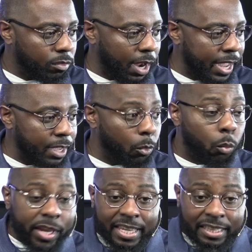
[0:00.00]
Right?
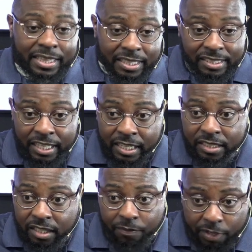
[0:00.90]
We get to see
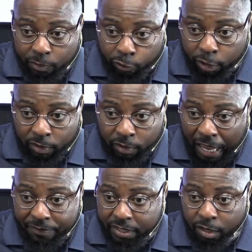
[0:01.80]
this stuff in real
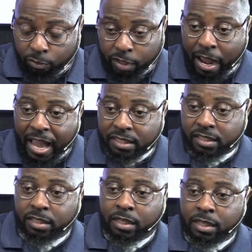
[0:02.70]
life and in real
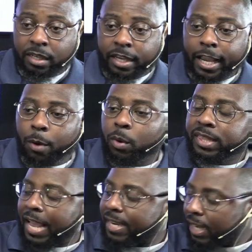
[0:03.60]
action. And
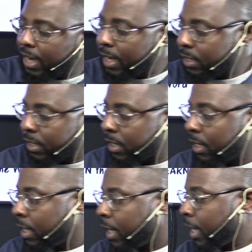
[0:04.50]
what that does
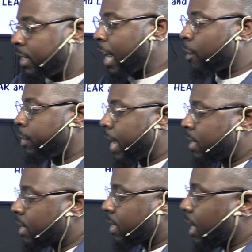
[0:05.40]
is that
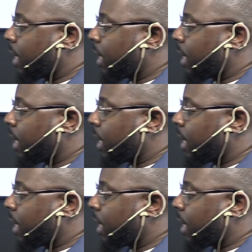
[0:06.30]
creates in